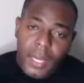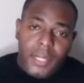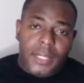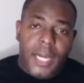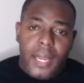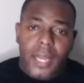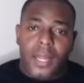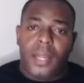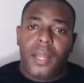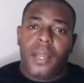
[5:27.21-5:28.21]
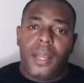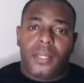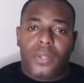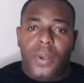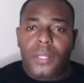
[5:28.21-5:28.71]
Check it. It's
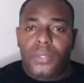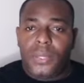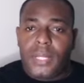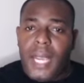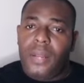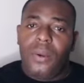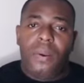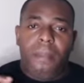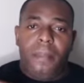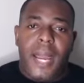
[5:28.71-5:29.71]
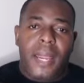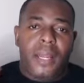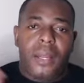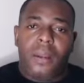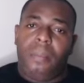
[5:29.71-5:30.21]
going to title my
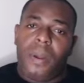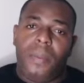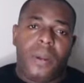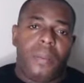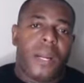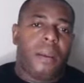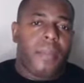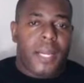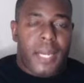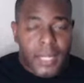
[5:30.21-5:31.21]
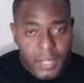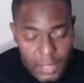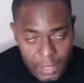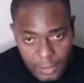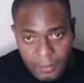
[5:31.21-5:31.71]
number one
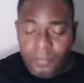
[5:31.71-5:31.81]
recommendation.